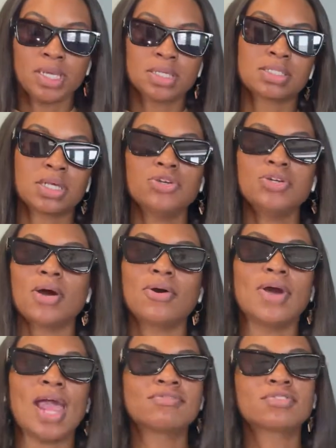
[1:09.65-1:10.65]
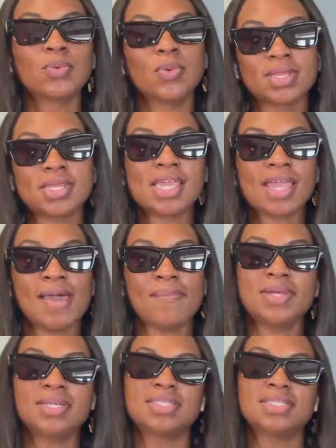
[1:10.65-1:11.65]
So, you know, after one thing
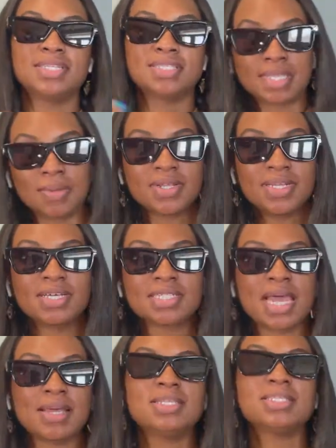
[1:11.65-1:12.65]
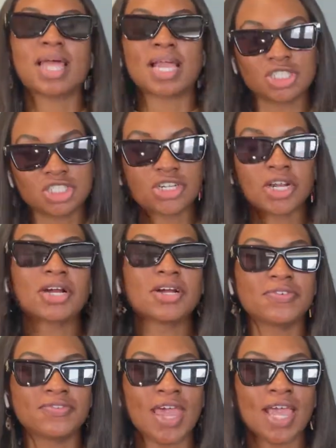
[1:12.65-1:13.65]
happens, then something else, it's like a trigger
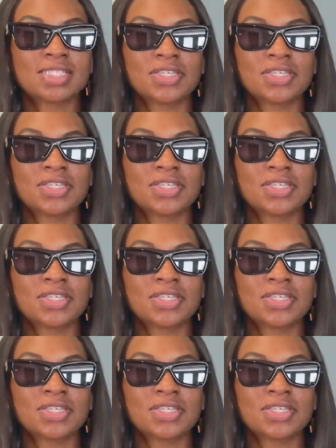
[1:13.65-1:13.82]
effect.